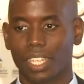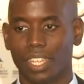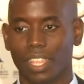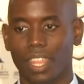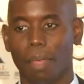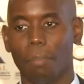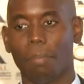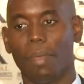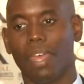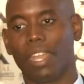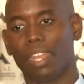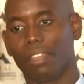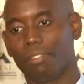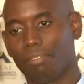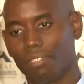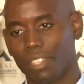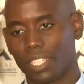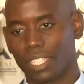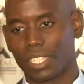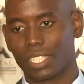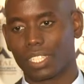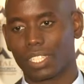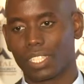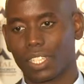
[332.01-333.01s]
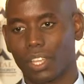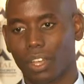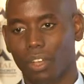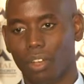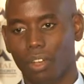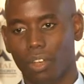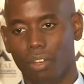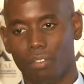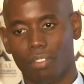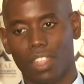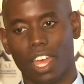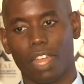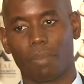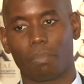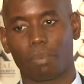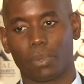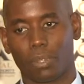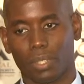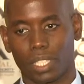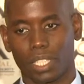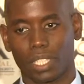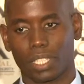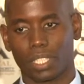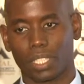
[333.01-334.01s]
the benefits of that
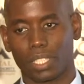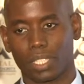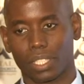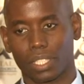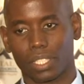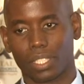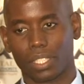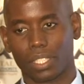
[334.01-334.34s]
process,